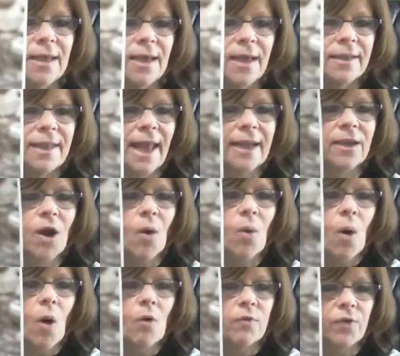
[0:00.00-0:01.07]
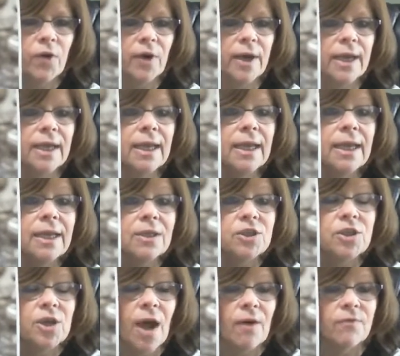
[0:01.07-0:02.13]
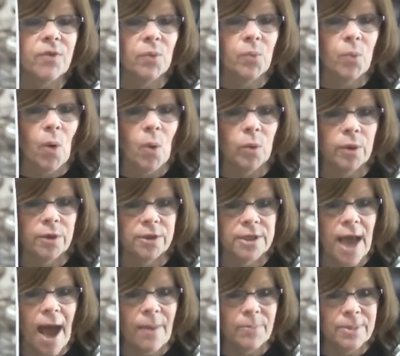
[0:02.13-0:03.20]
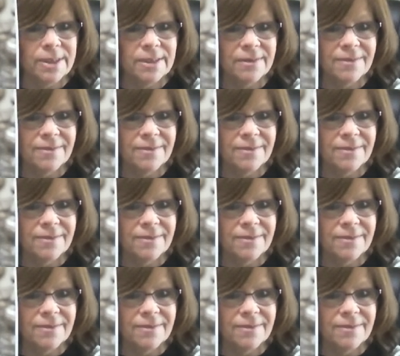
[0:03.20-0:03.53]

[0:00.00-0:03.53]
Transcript: that go over each of the roller tops.